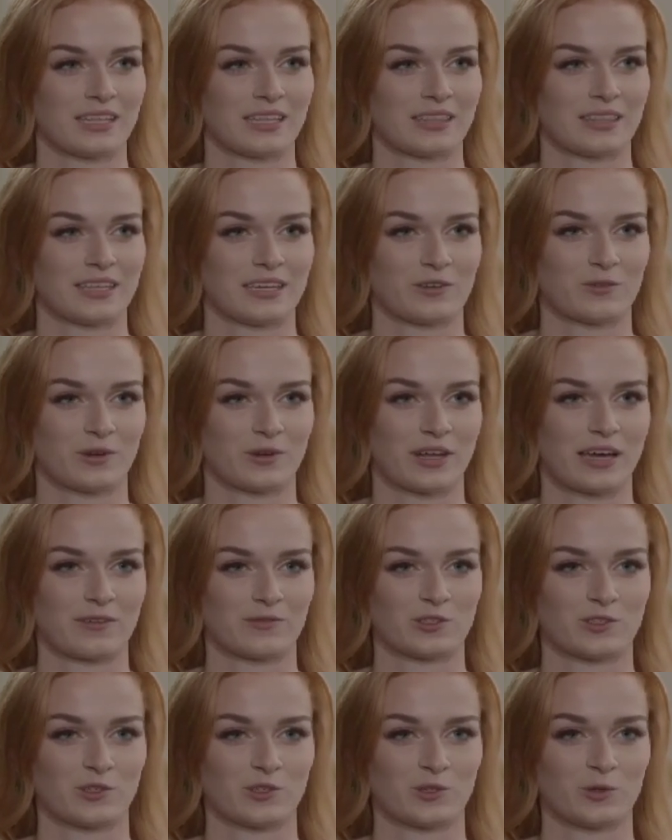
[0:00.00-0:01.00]
And they don't
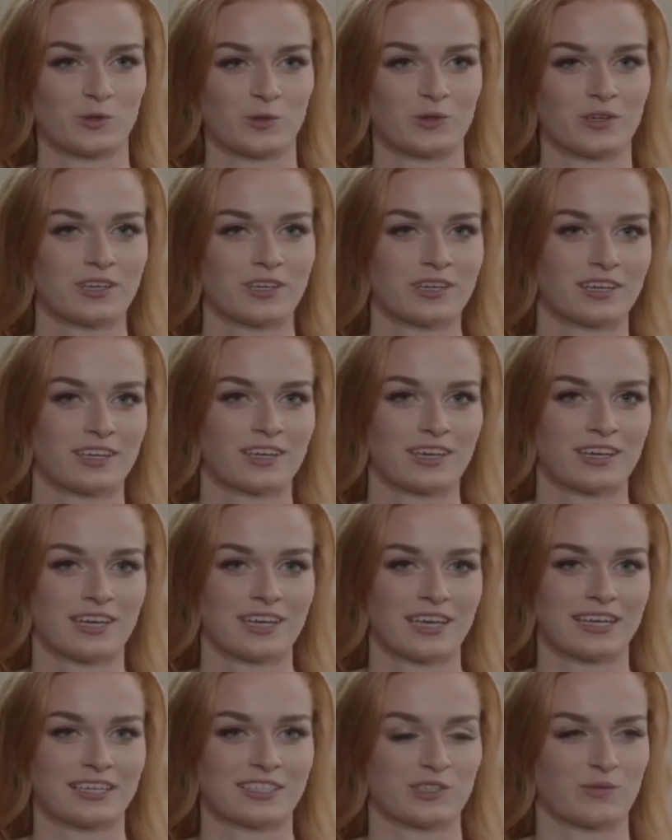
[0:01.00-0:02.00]
have to
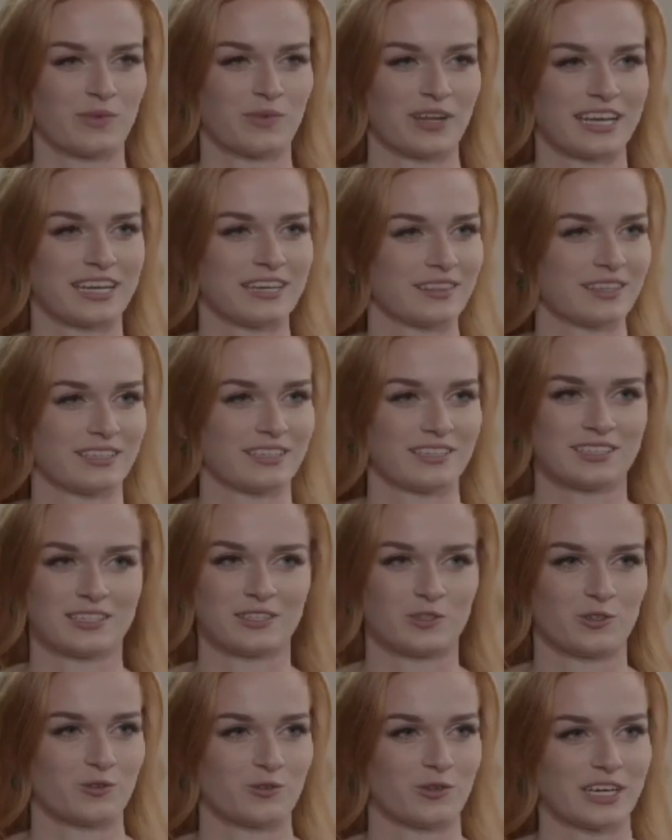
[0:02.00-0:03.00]
explain their
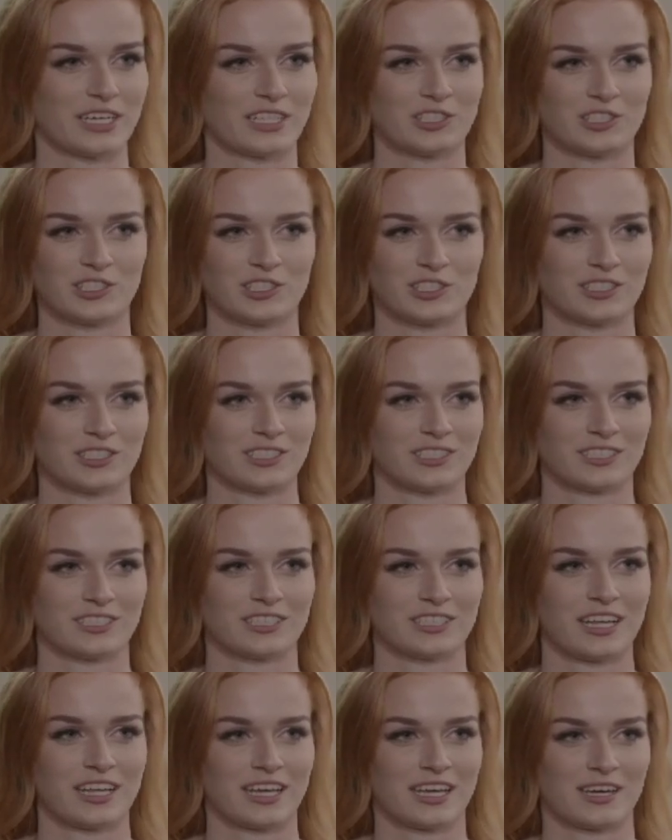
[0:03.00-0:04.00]

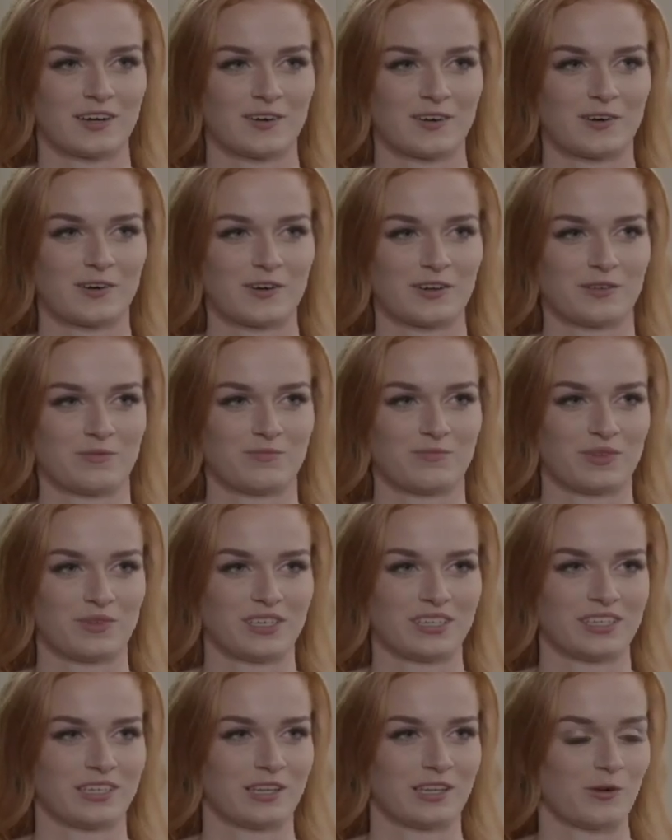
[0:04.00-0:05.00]
situation or
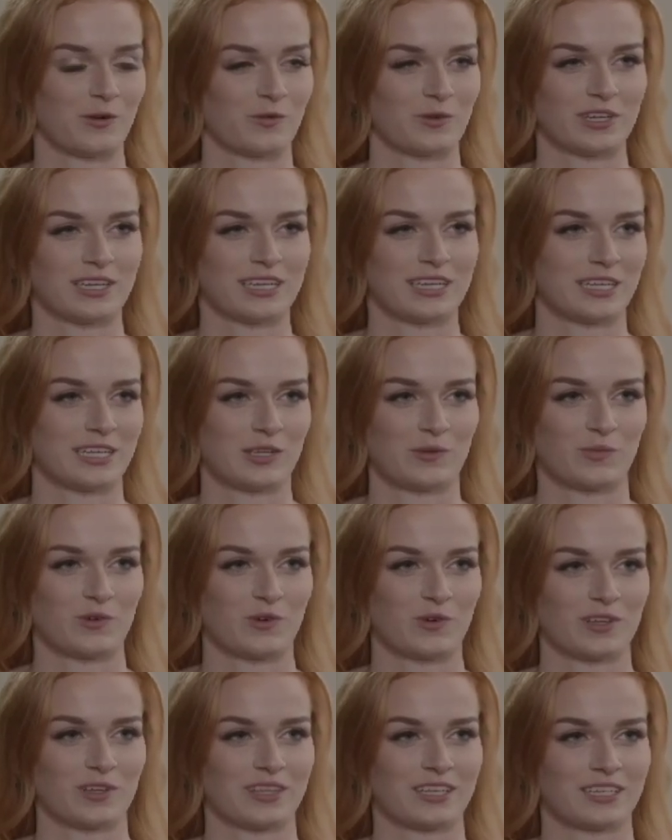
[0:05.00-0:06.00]
be lonely
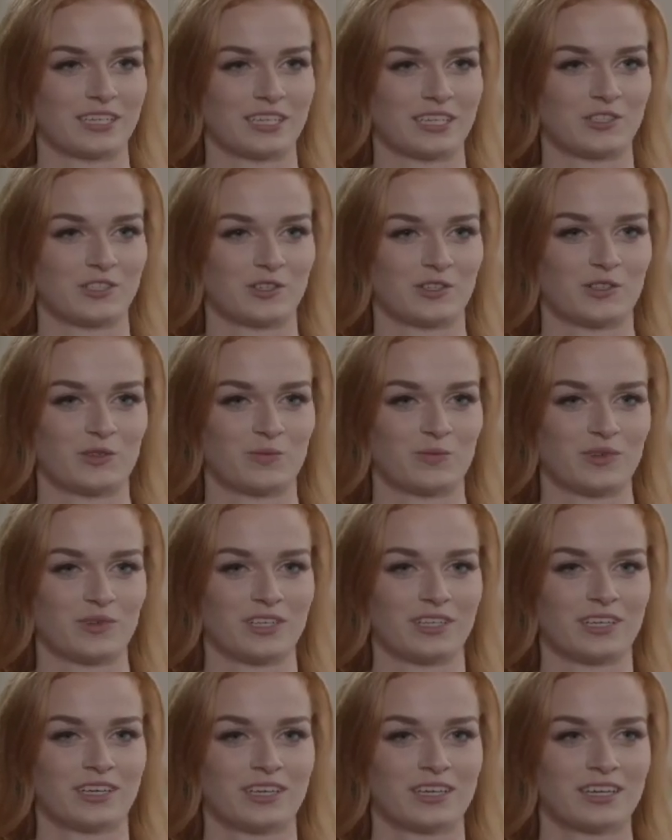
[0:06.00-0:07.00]
anymore. They can just
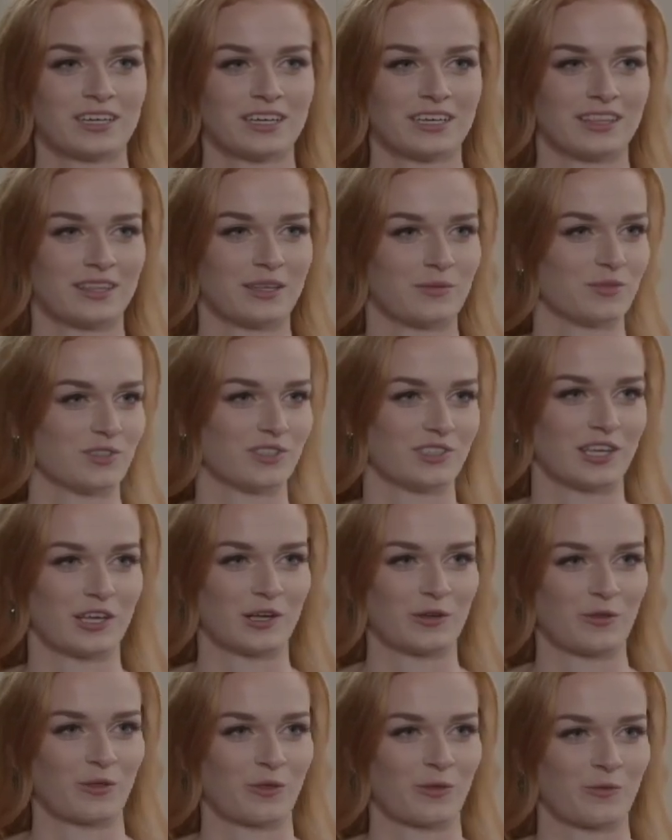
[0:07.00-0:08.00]
be
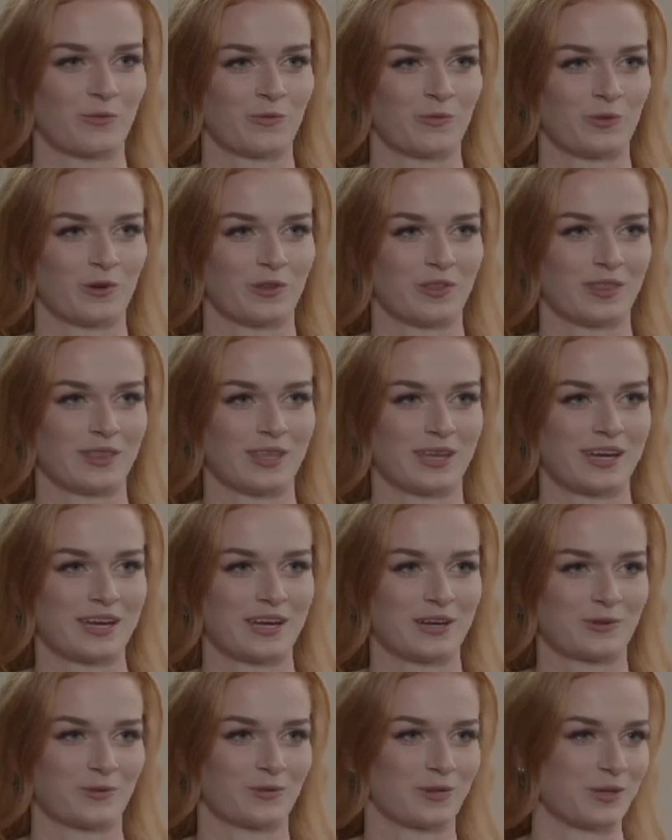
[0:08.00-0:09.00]
themselves with
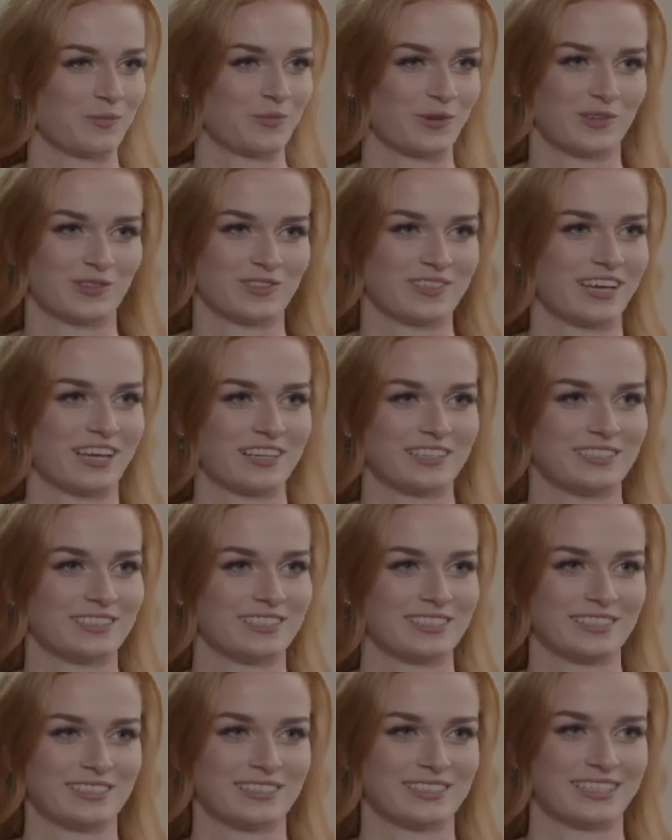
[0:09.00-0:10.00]
their great
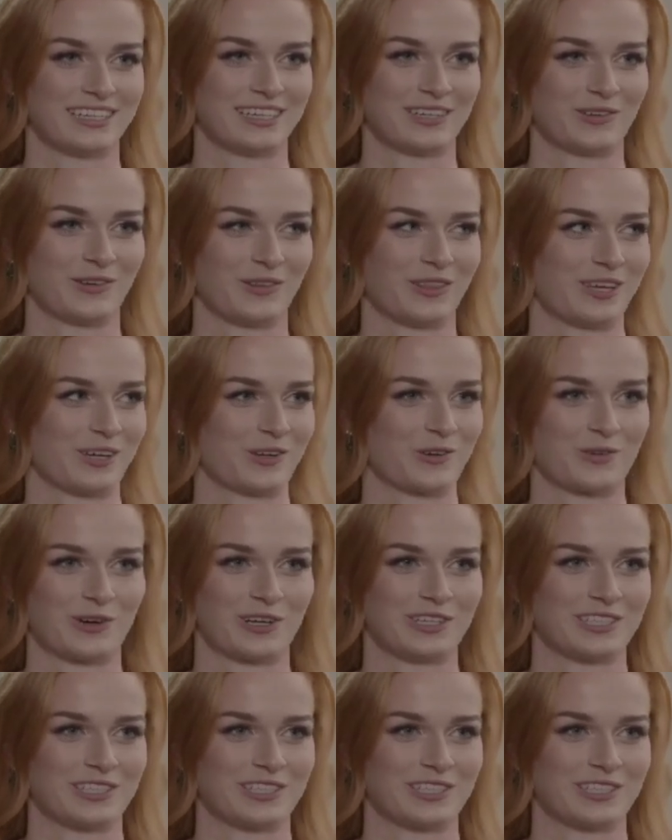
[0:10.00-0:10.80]
personalities and all their